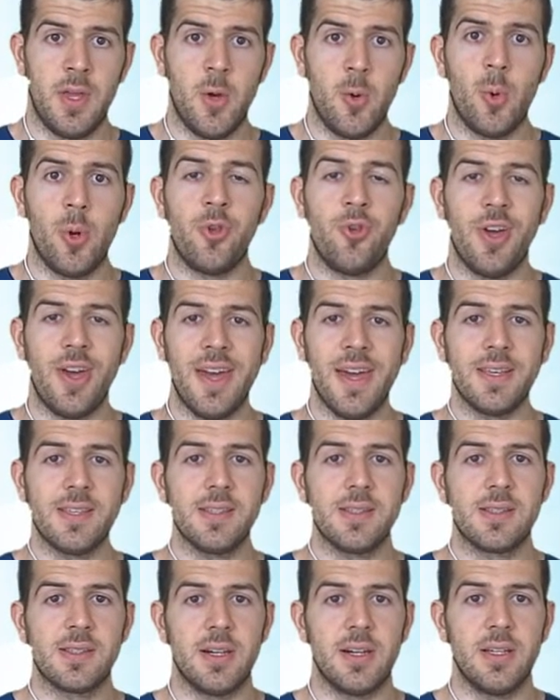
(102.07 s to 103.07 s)
When you
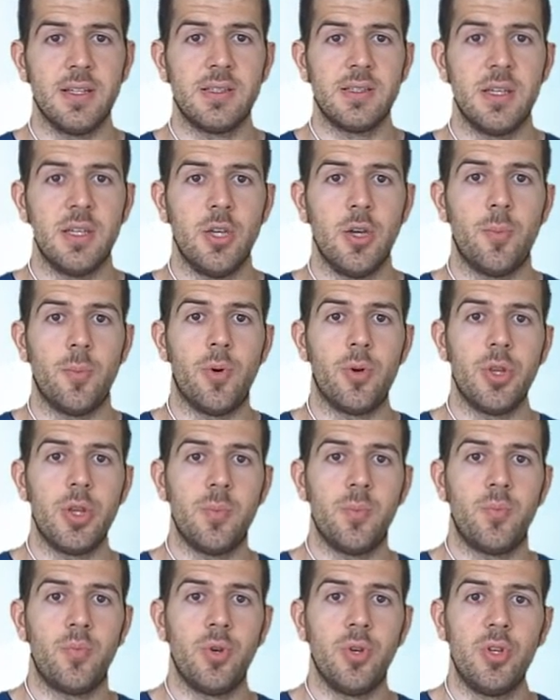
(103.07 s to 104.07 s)
exercise, your body
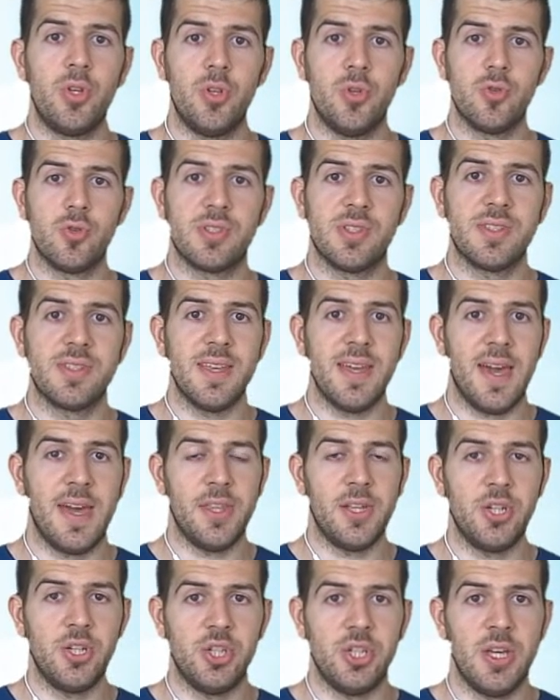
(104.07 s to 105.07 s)
produces
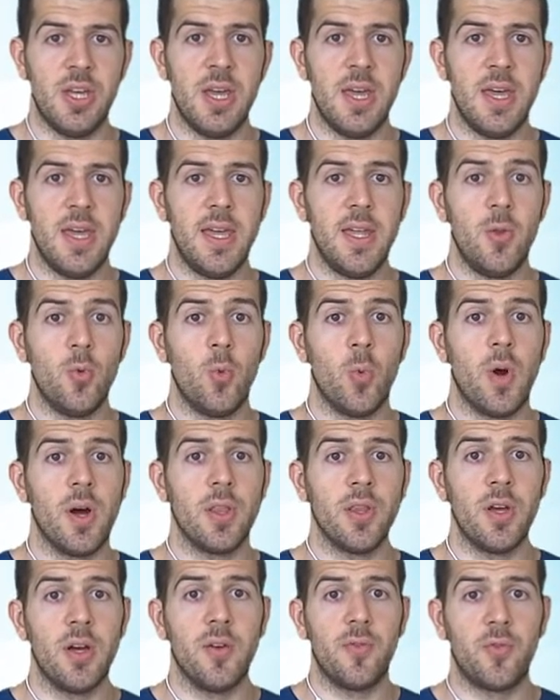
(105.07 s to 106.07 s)
energy in
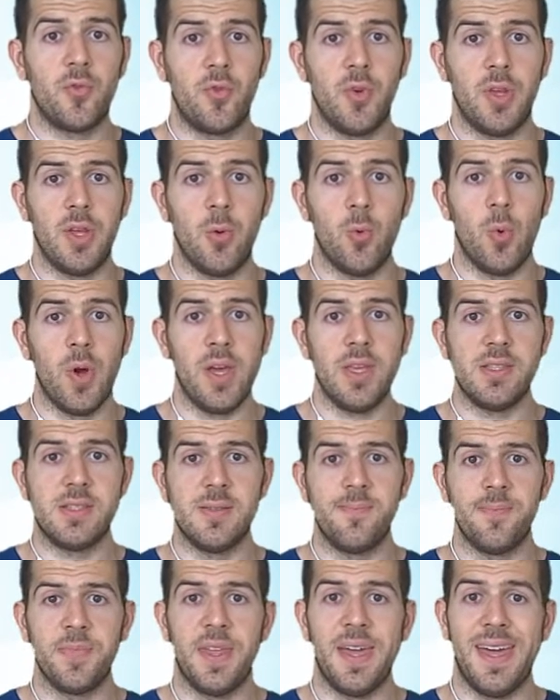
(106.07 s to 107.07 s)
one of three ways:
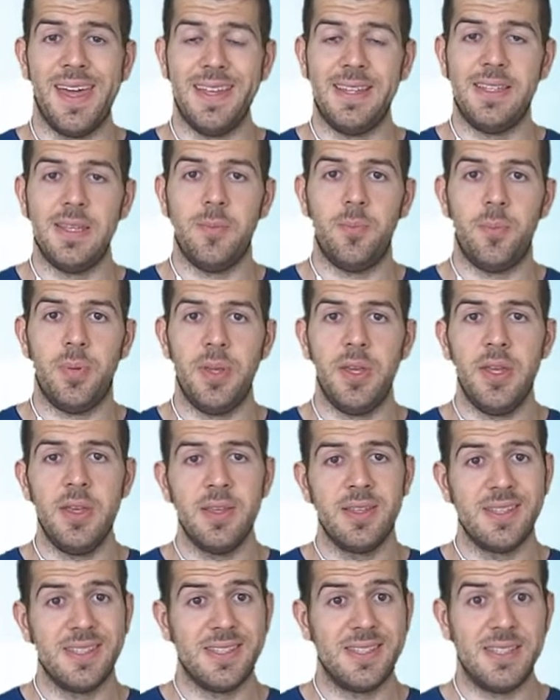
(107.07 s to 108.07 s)

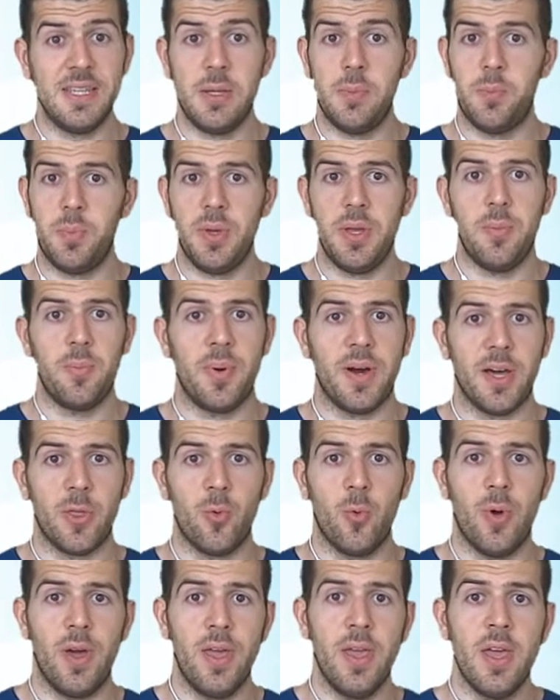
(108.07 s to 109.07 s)
ATP-CP
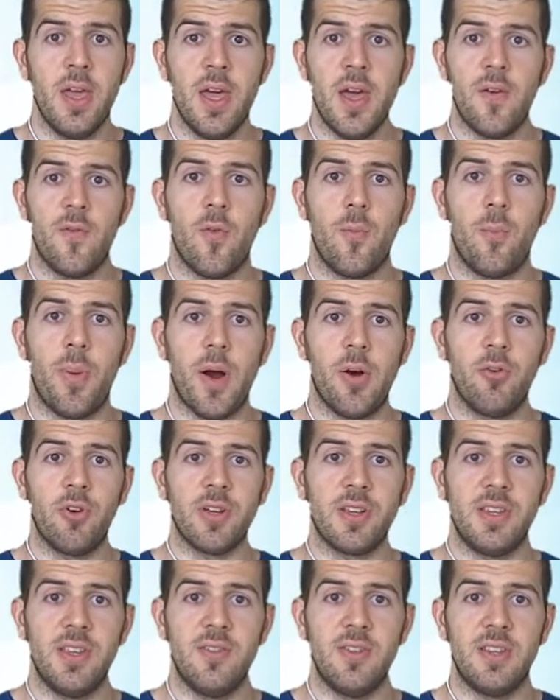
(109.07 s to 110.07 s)
pathway for power
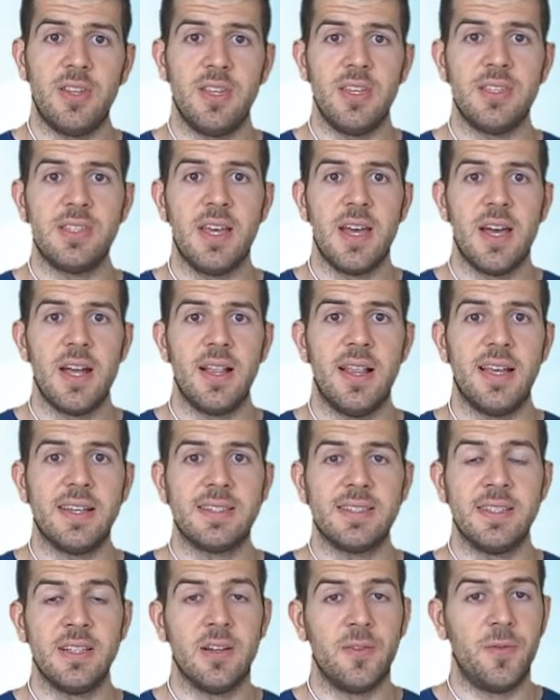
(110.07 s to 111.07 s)
activities
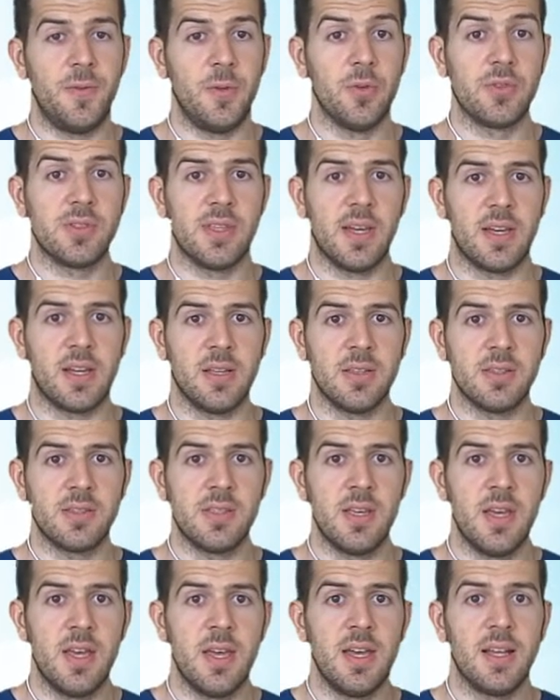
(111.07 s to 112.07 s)
lasting a few
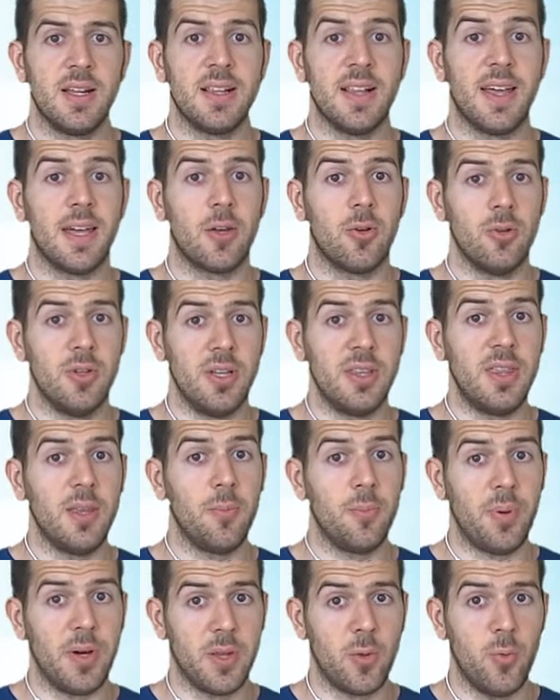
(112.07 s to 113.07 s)
seconds,
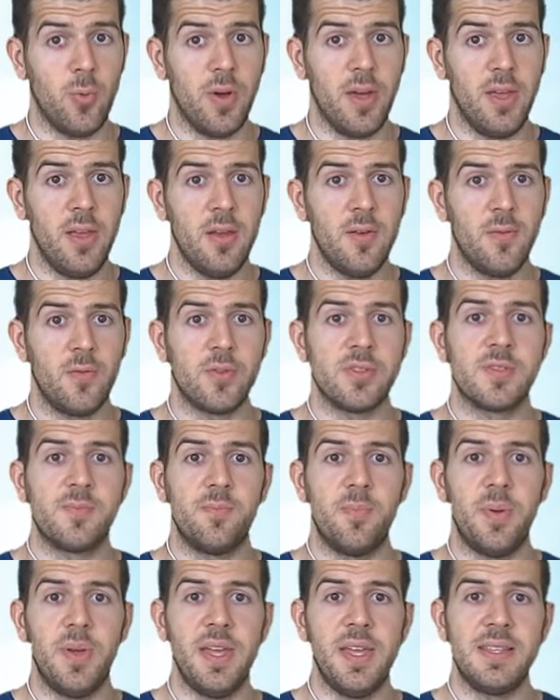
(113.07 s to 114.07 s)
glycolytic pathway for
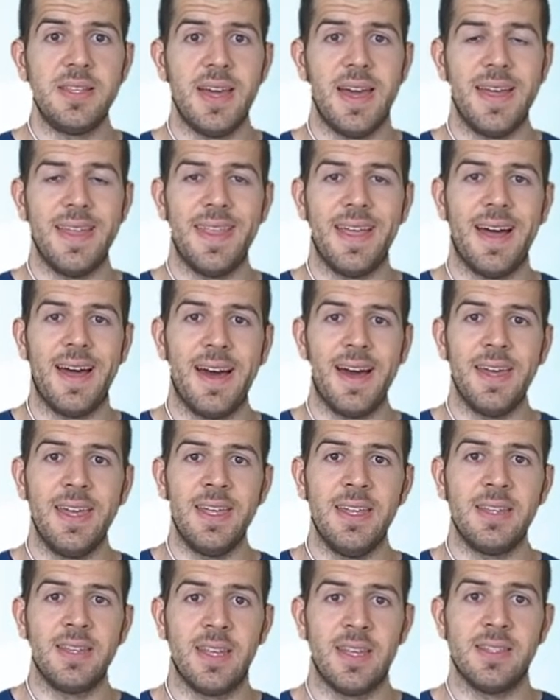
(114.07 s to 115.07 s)
speed and high
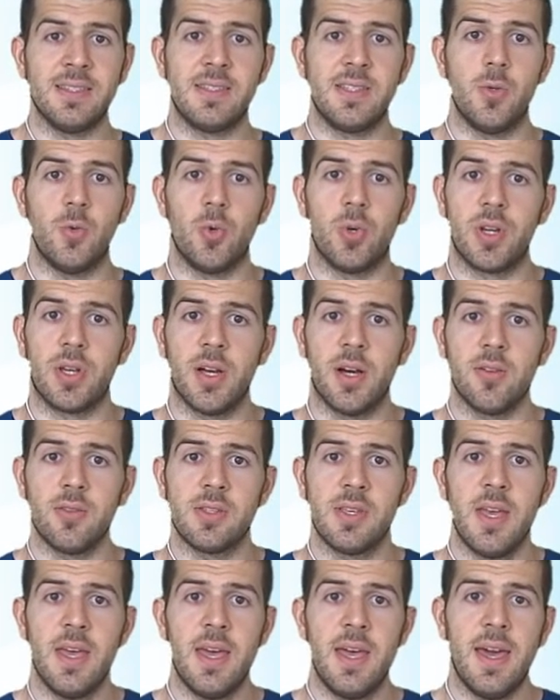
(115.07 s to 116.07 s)
intensity workouts,
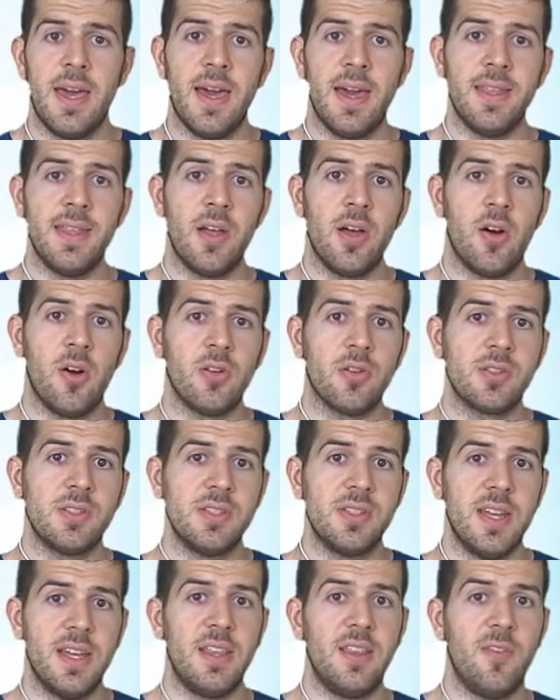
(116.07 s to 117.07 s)
and
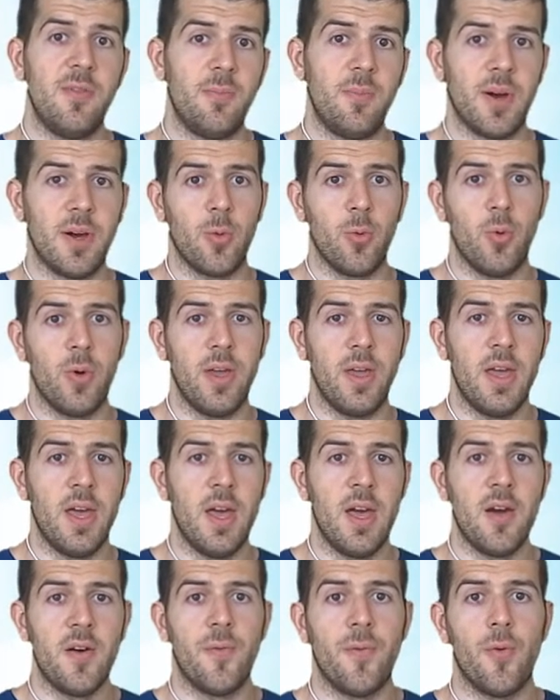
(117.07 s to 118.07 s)
oxidative pathway
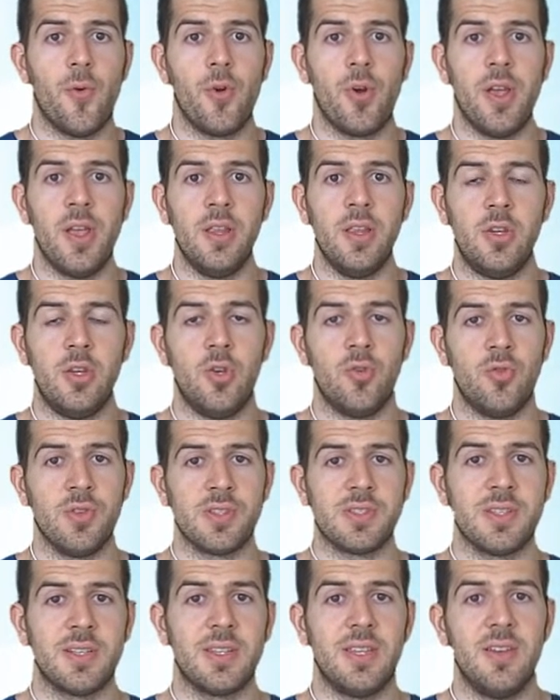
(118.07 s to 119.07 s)
for
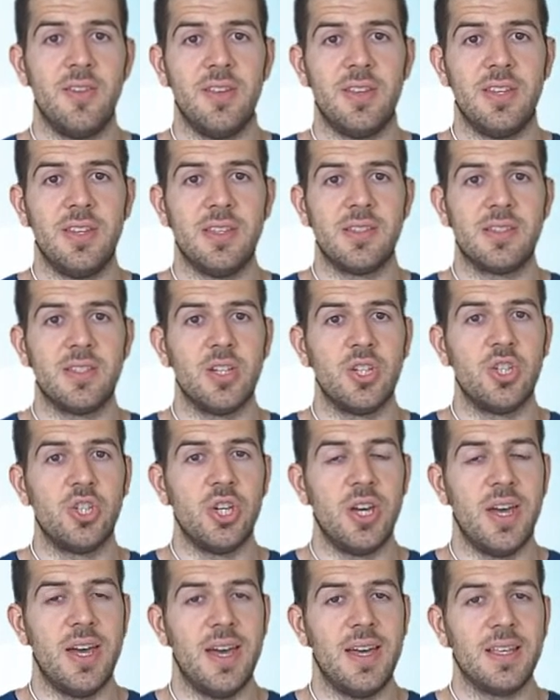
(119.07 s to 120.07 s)
endurance activities such
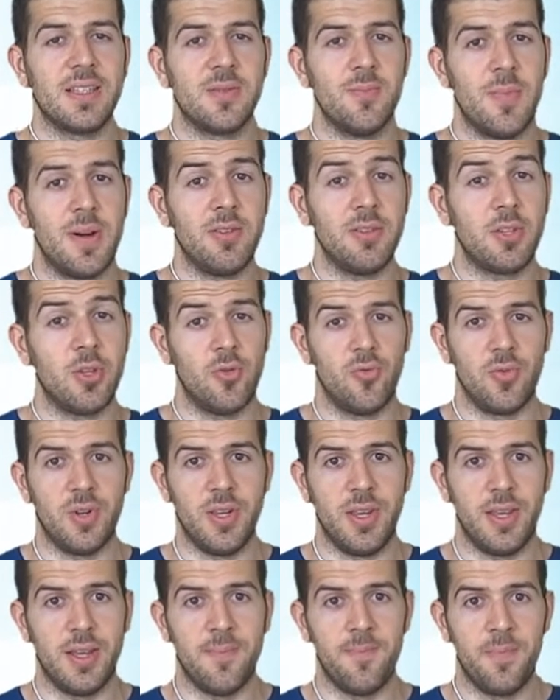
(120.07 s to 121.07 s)
as marathon
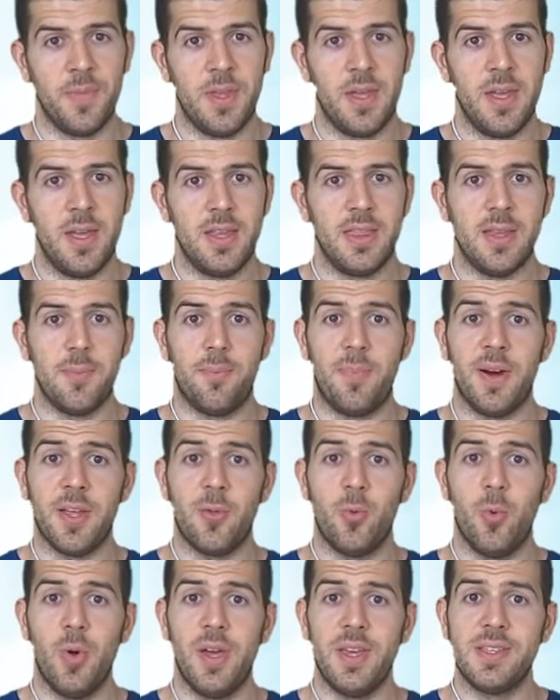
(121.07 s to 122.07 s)
running. The
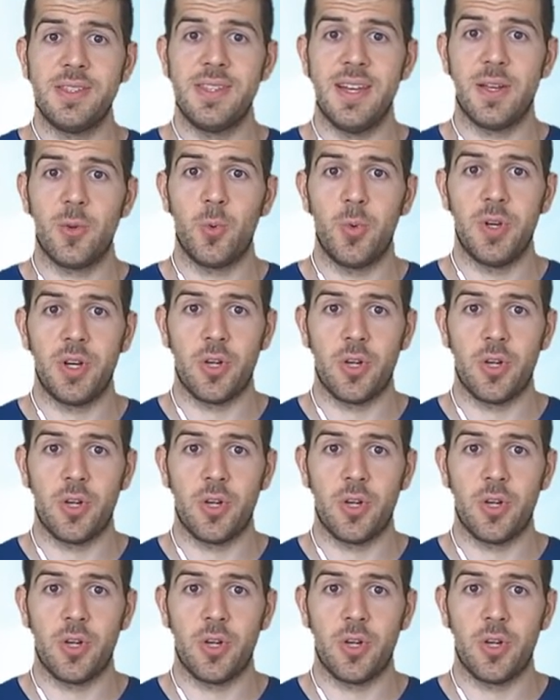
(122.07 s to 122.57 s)
pathways that we are